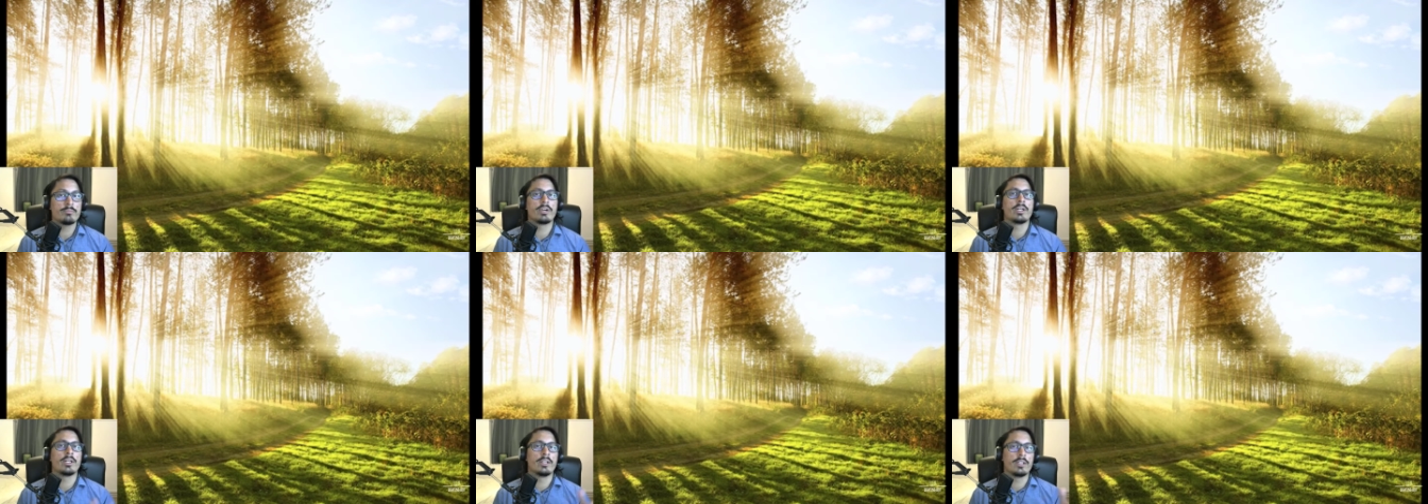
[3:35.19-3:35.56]

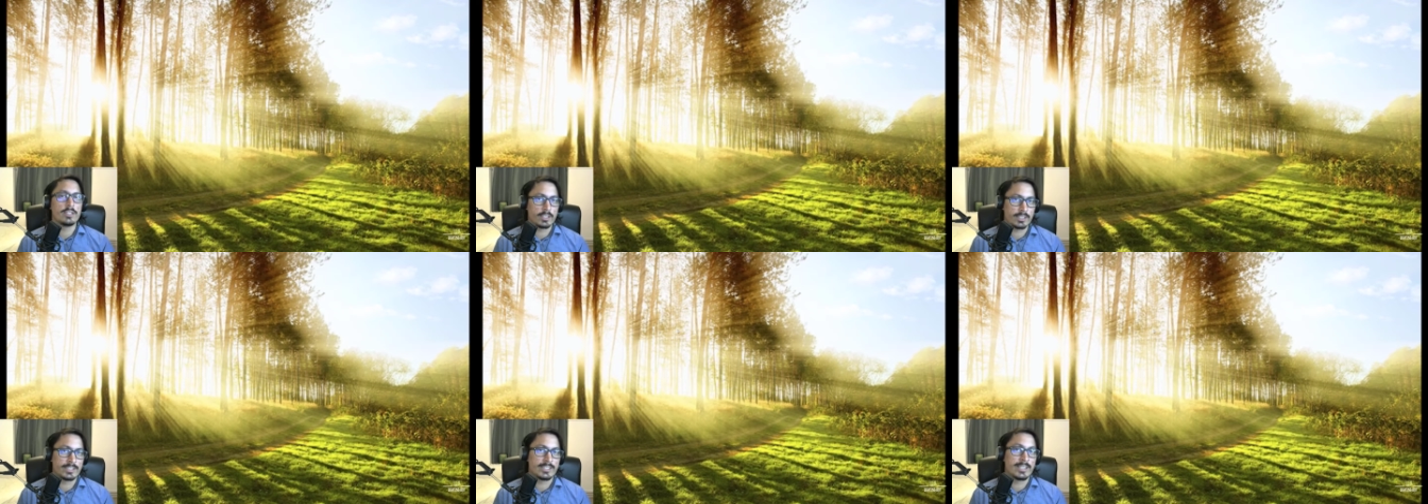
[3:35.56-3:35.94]
but in
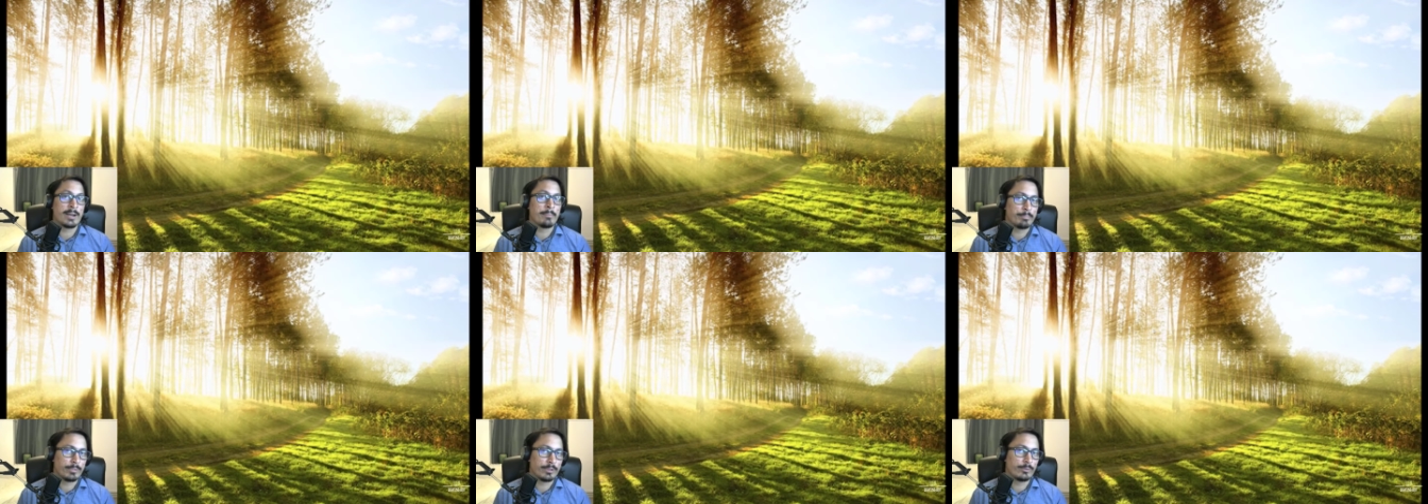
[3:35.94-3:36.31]
this
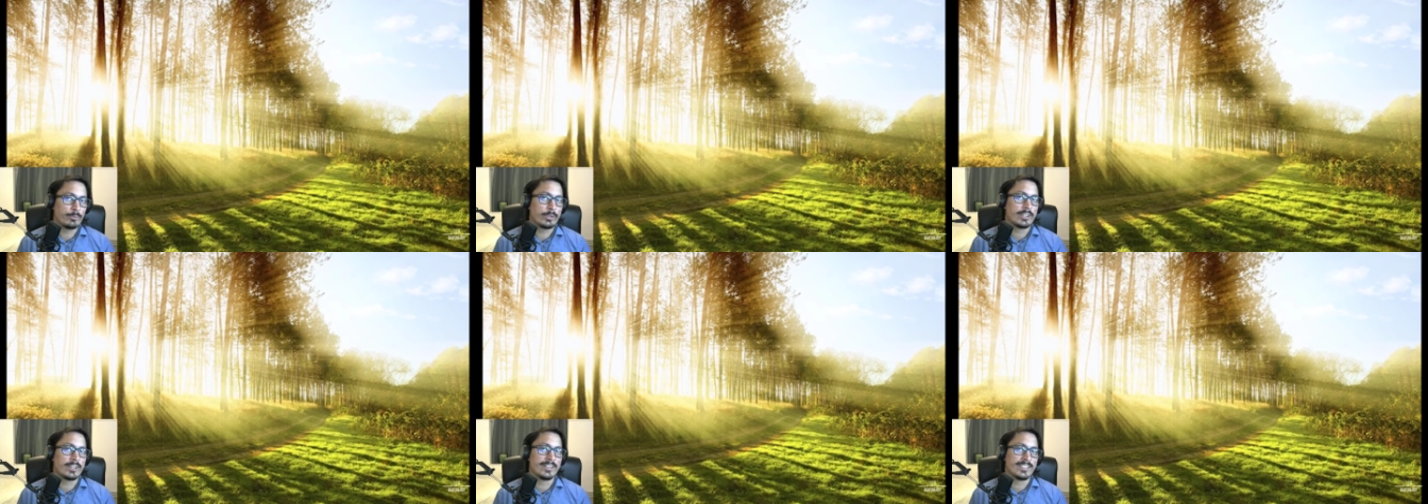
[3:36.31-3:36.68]
example
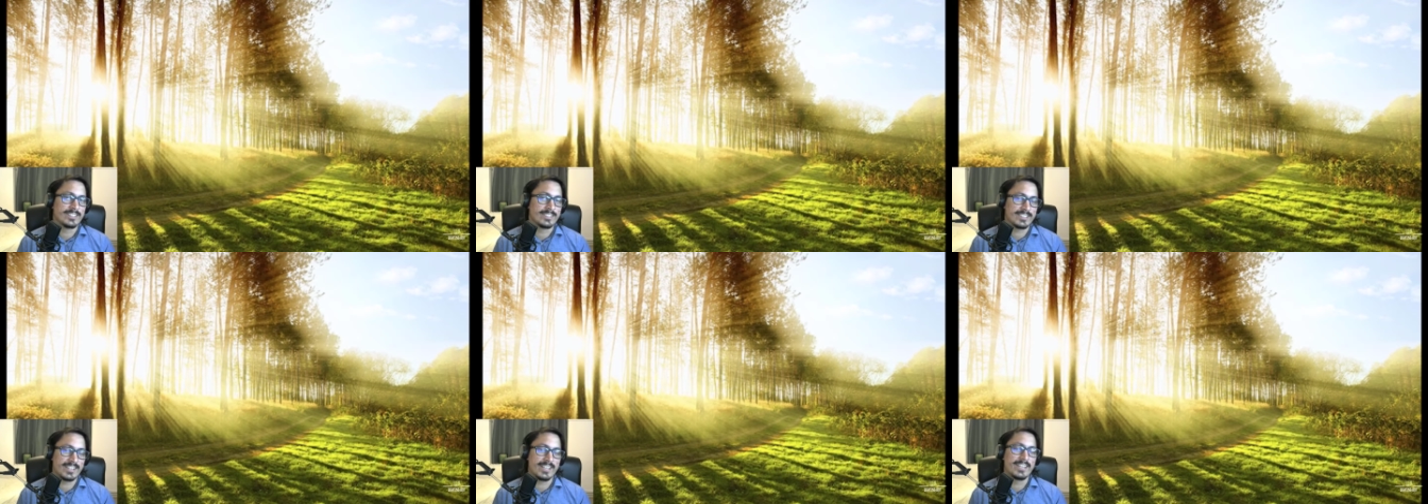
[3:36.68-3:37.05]
we're gonna
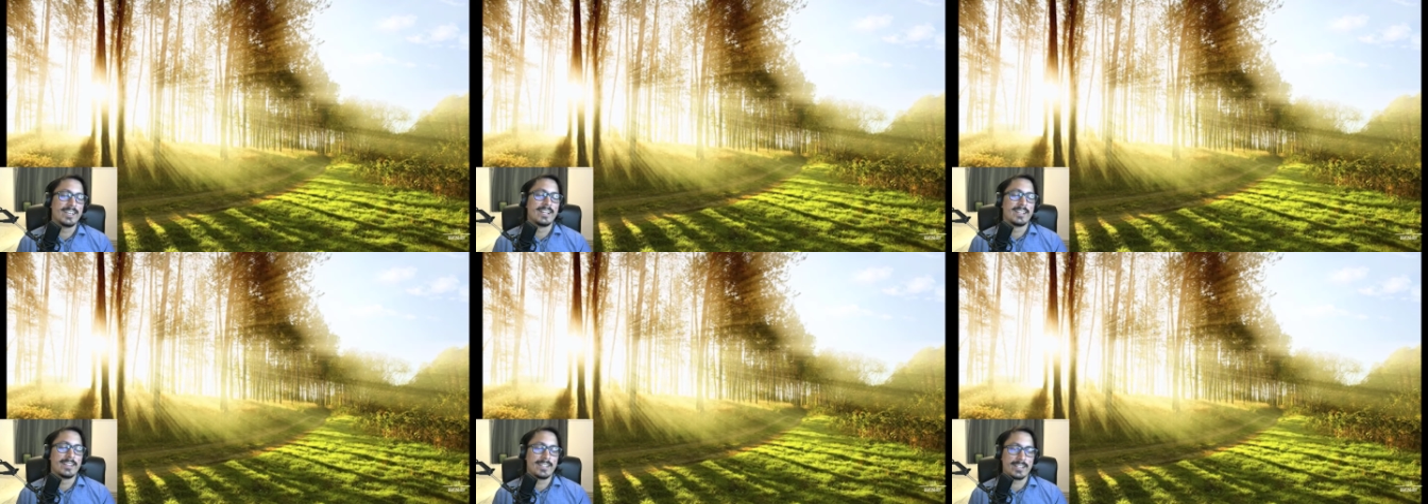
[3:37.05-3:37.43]
say
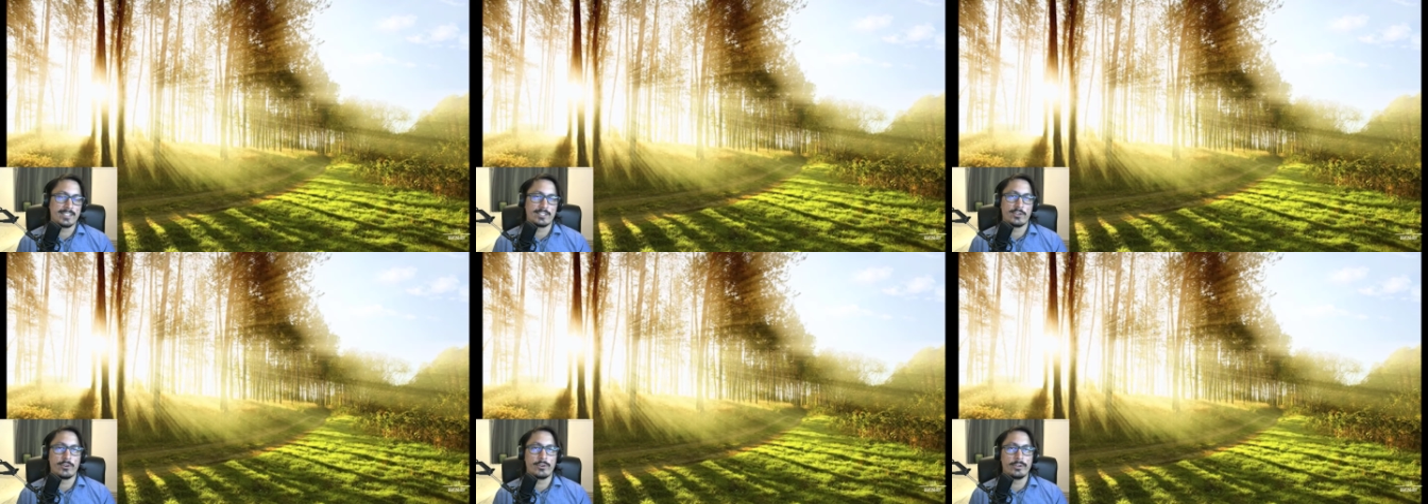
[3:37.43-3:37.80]

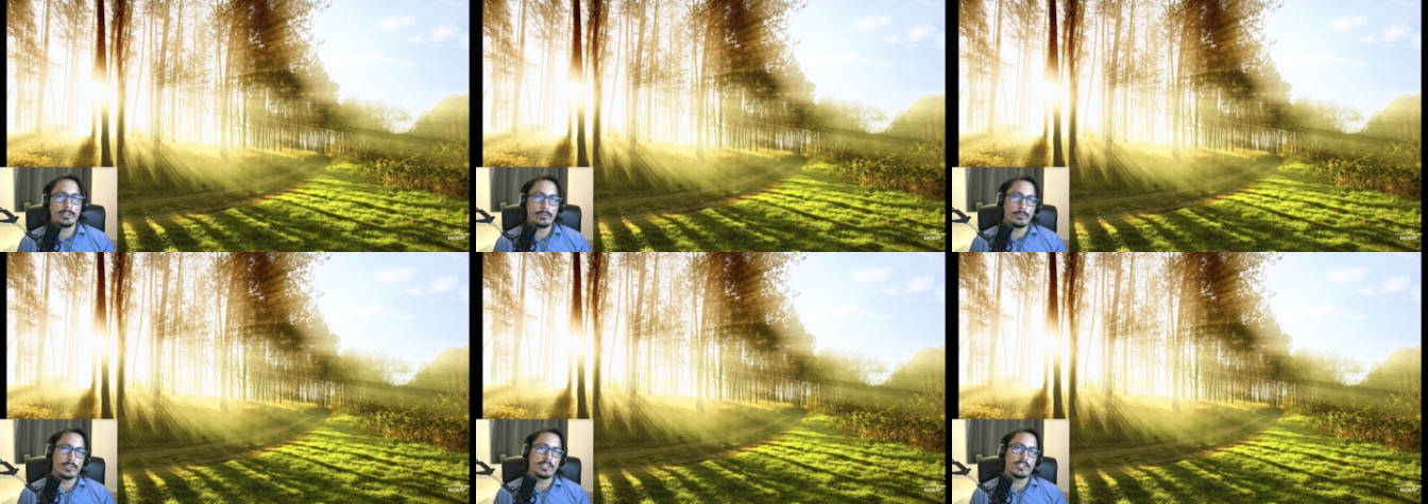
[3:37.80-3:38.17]
that's the
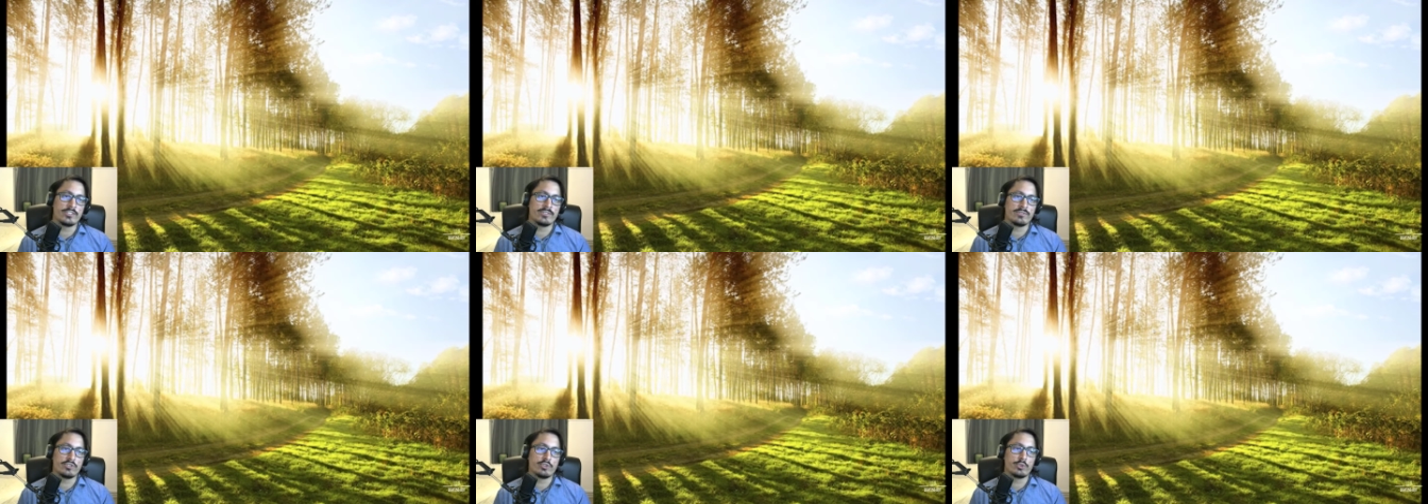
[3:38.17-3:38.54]
only reason,